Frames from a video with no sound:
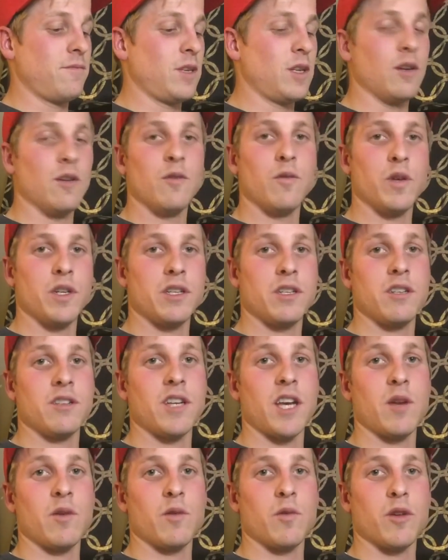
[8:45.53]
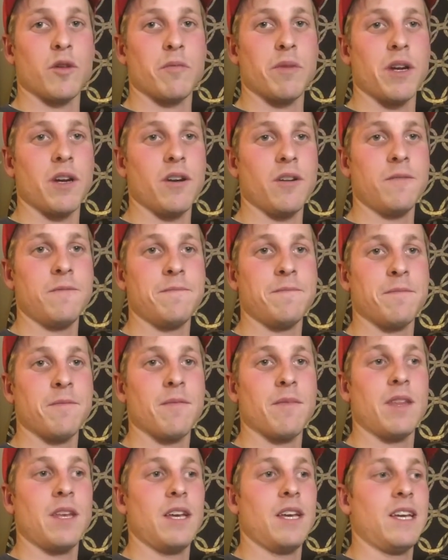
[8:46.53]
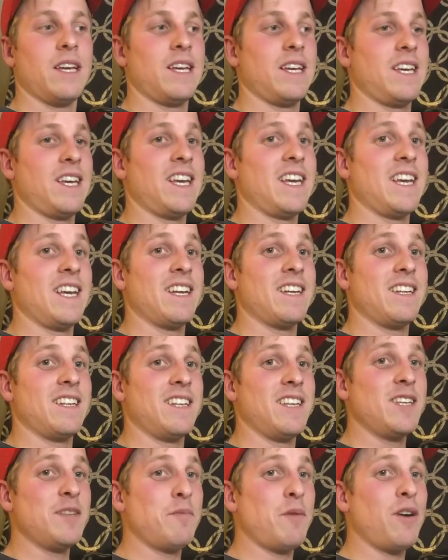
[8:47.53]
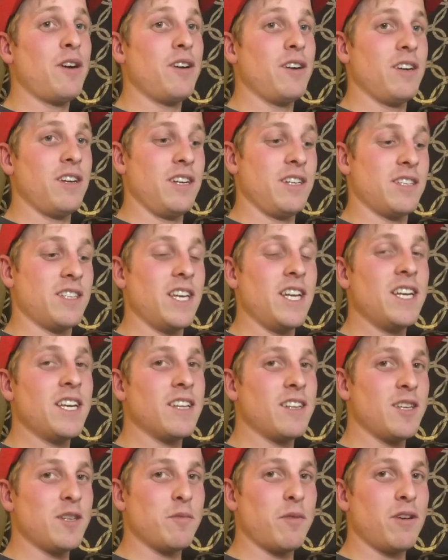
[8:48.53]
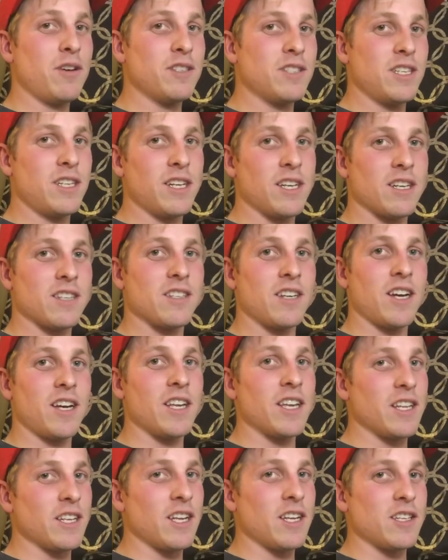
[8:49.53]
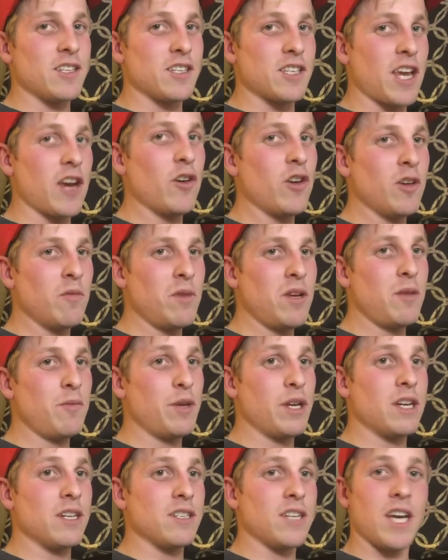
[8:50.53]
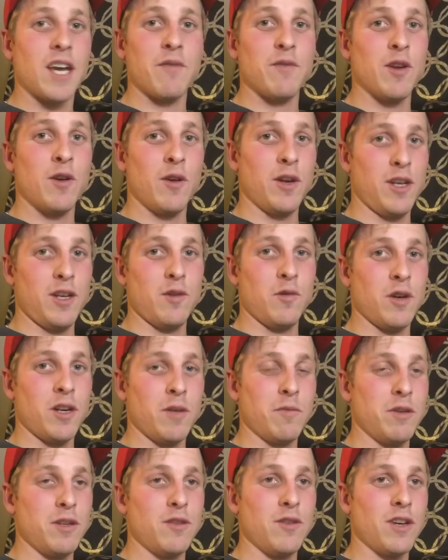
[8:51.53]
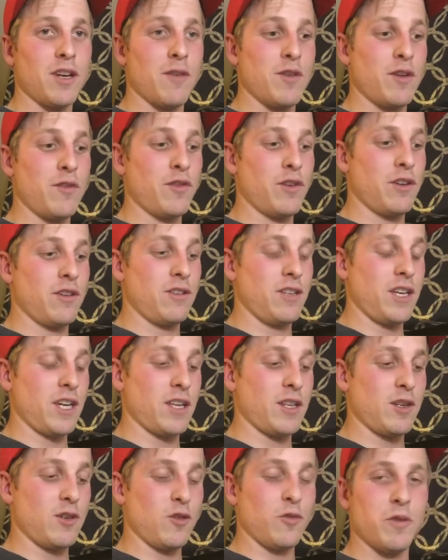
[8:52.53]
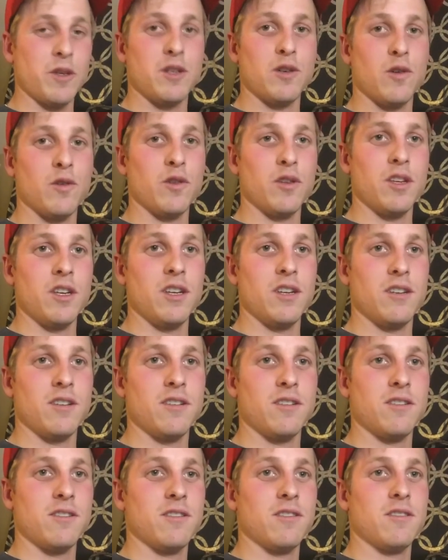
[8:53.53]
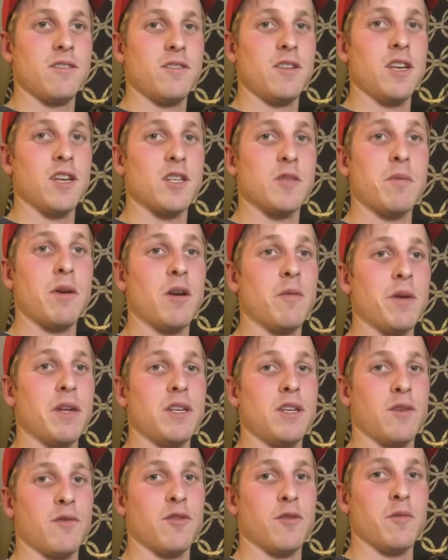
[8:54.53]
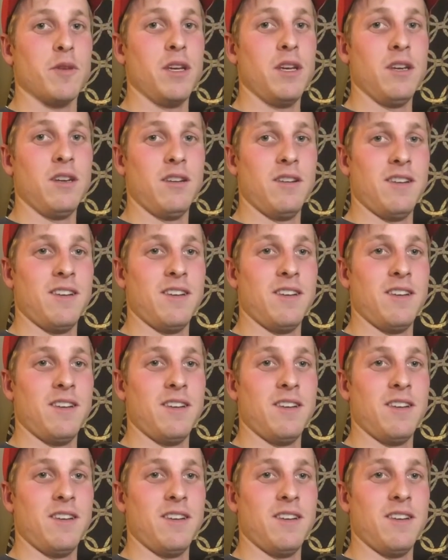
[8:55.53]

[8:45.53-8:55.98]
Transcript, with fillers: you know which design would work better this part it's getting this part is getting exciting it's scaring me because i have no idea what i'm doing i've never like this will be totally experimenting for me